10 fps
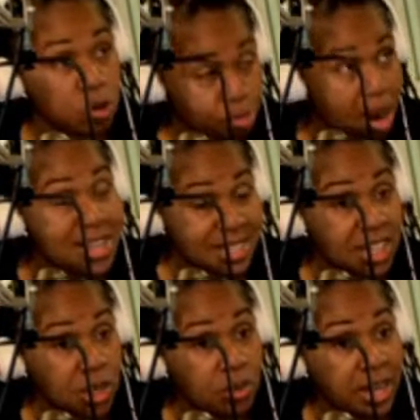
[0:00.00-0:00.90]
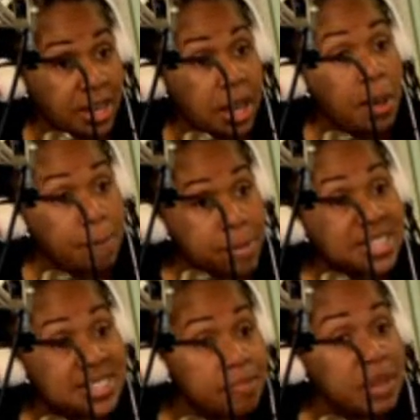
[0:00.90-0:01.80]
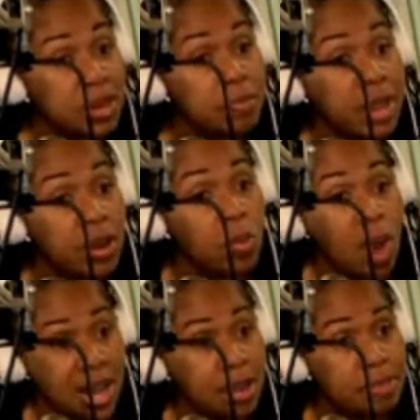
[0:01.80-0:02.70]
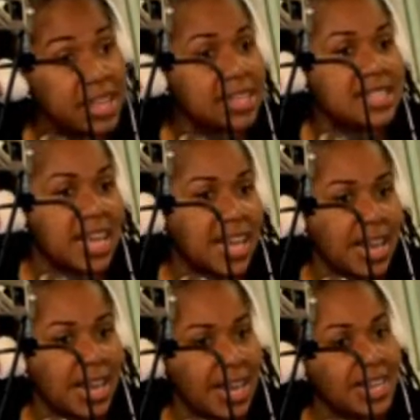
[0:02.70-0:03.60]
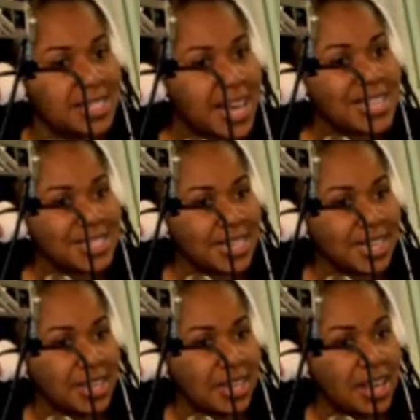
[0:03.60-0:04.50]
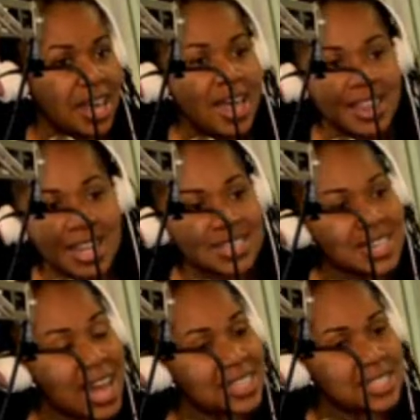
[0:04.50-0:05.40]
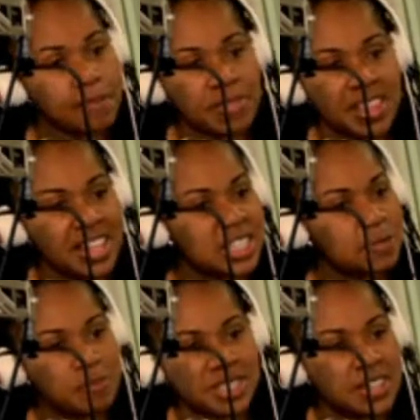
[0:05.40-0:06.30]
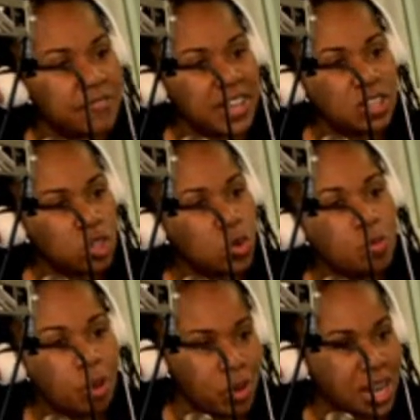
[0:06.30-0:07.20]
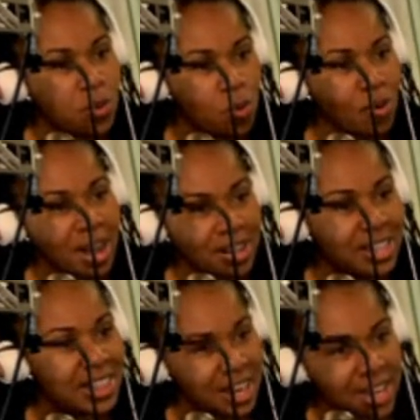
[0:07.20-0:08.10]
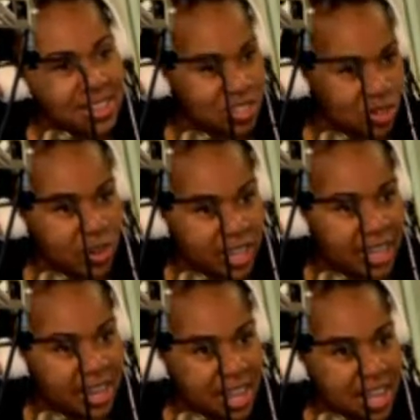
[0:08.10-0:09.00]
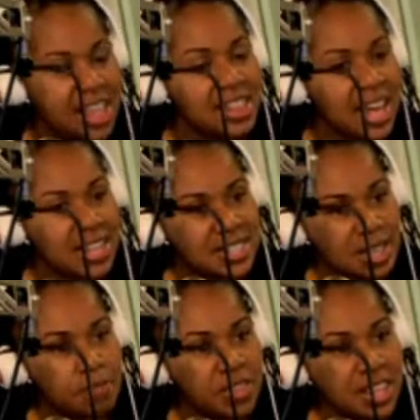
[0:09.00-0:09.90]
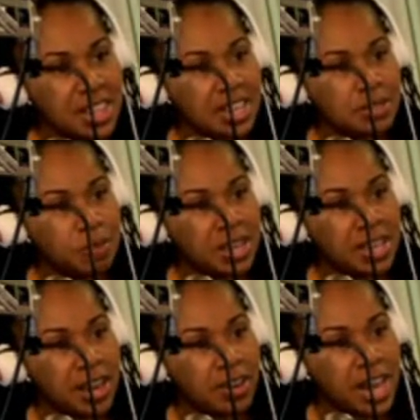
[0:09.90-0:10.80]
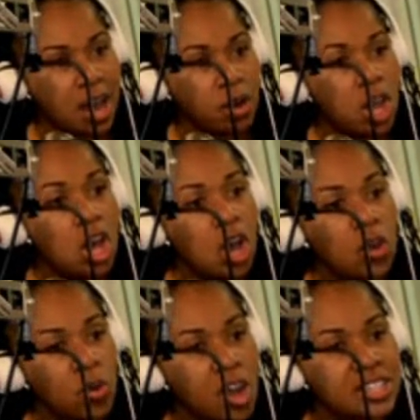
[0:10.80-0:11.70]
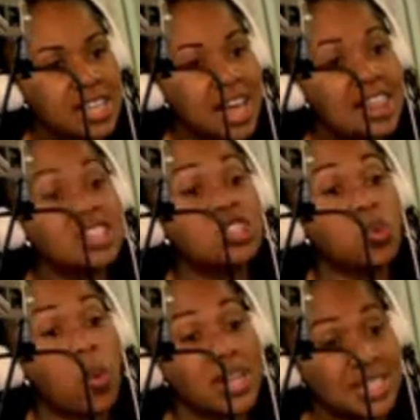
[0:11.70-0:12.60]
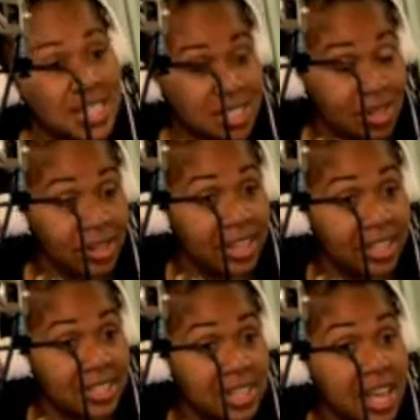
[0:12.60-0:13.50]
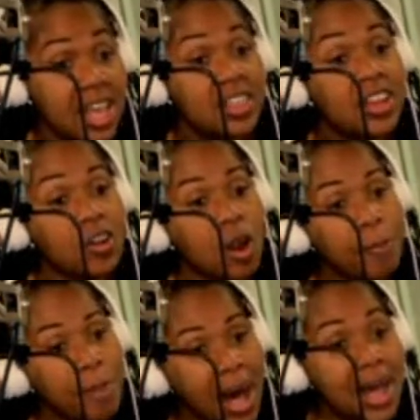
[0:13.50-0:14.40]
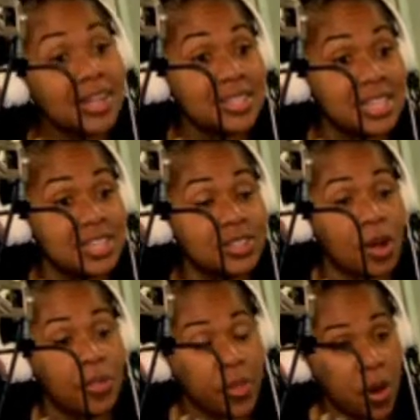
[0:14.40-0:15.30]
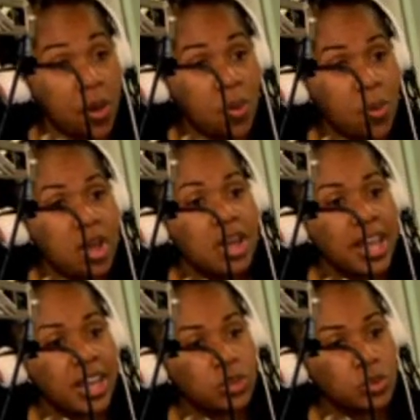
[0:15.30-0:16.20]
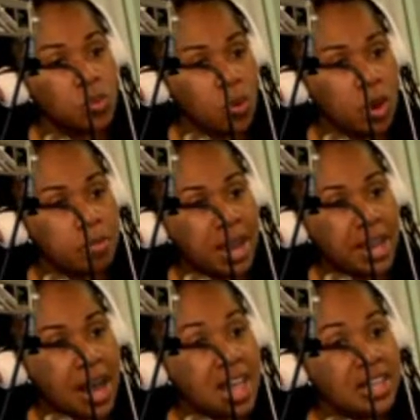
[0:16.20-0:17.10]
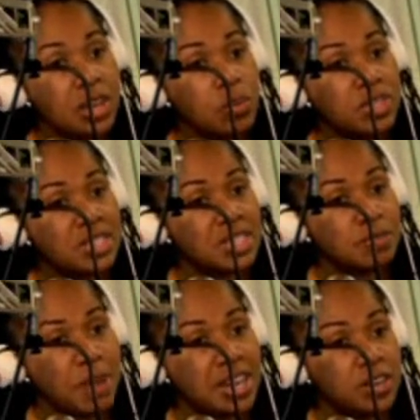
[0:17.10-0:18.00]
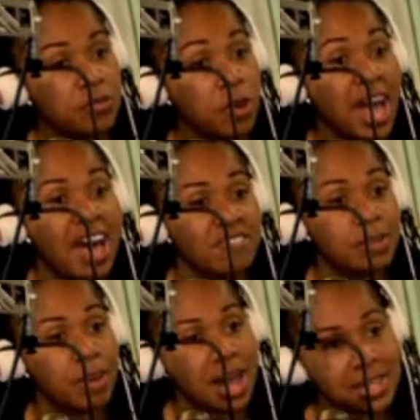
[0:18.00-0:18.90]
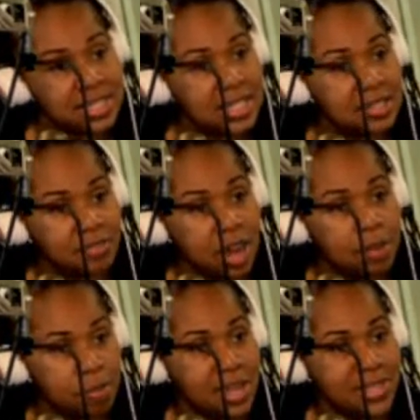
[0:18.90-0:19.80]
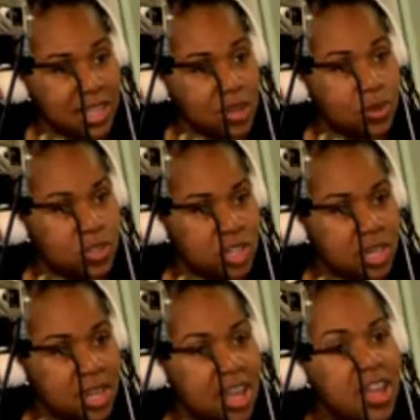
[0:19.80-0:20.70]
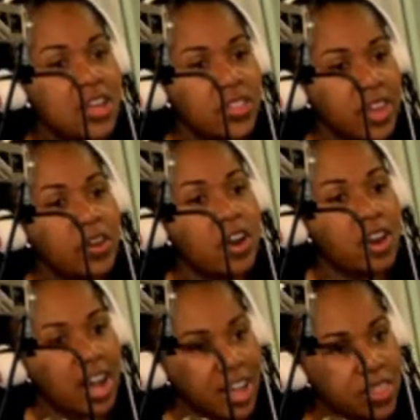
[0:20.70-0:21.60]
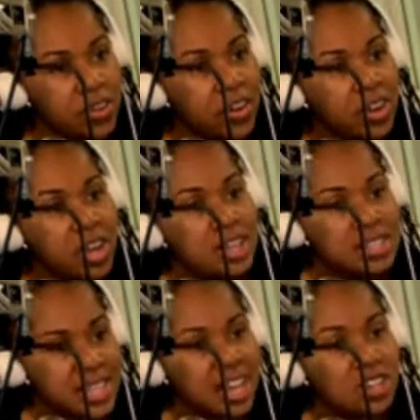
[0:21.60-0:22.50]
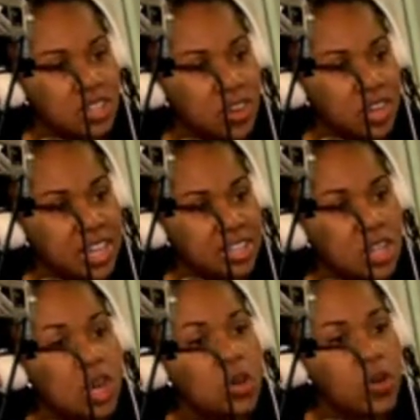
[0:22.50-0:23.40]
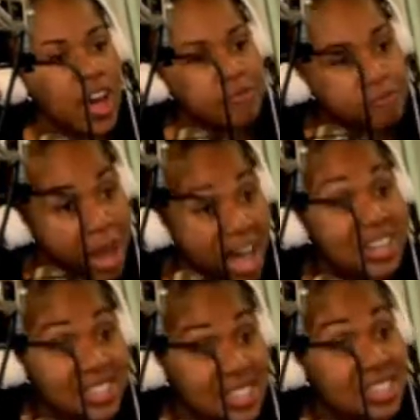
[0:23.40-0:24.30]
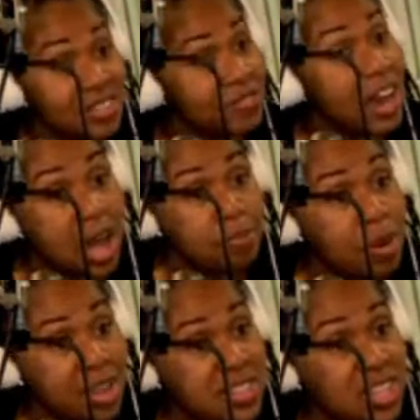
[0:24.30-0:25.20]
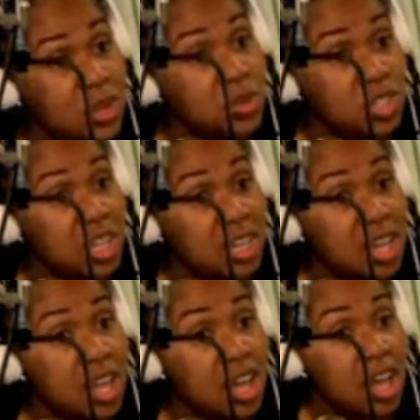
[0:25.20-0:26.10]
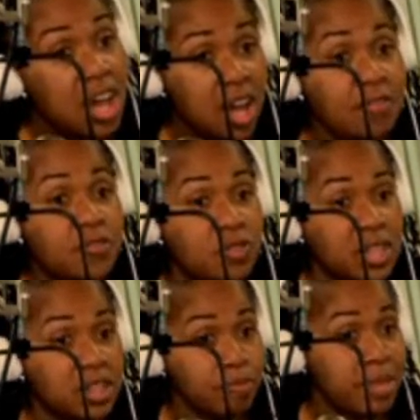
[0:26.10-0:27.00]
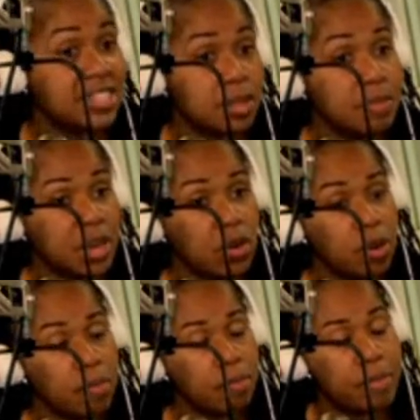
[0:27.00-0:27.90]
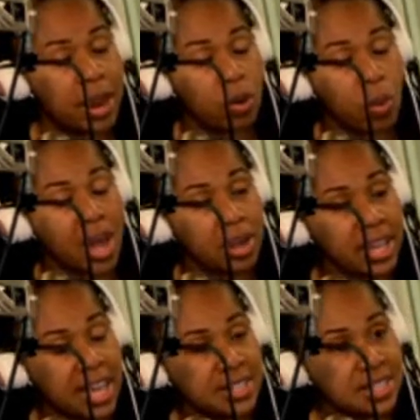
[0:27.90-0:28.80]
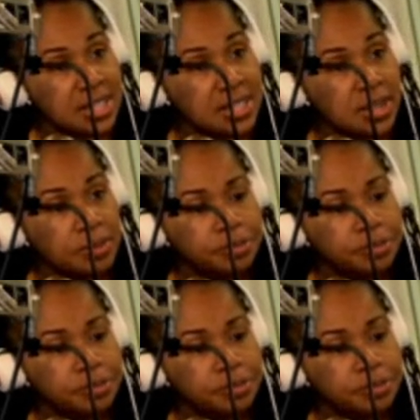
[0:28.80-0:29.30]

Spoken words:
prosecuting misdemeanor marijuana because they can't get it tested. That's not something that's specific to Monique Worrell in the Ninth Circuit. That is something that is being carried out across the 20 circuits. There are policies, although Andrew Warren, my colleague, was suspended for having policies of non-prosecution. There are other state attorneys who have policies of non-prosecution of misdemeanor marijuana cases.